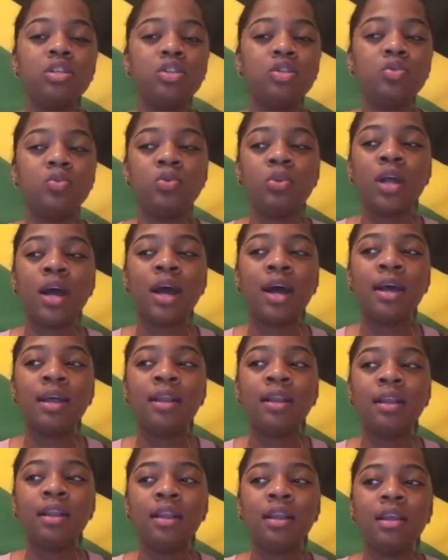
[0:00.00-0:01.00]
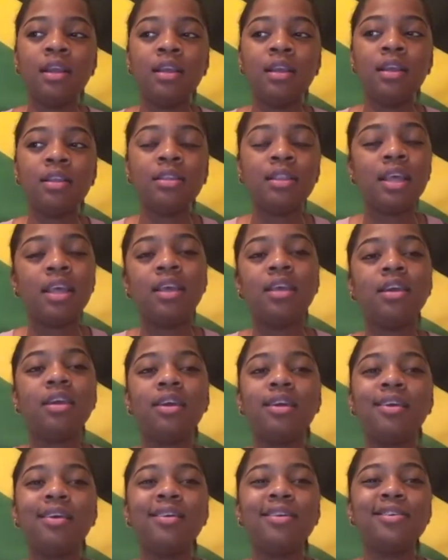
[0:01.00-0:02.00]
Do not think
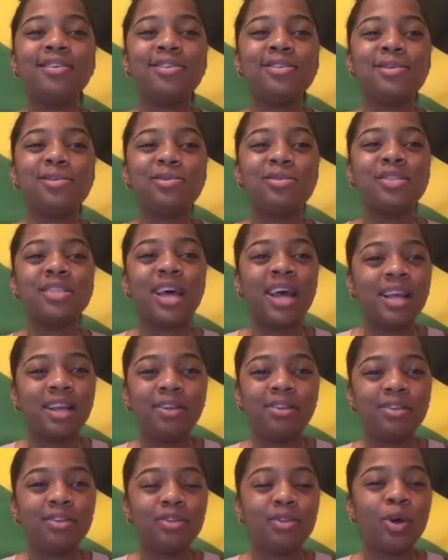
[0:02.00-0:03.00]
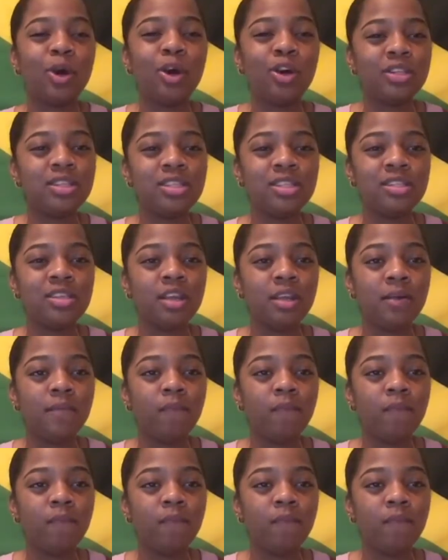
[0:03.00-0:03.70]
suicidal thoughts.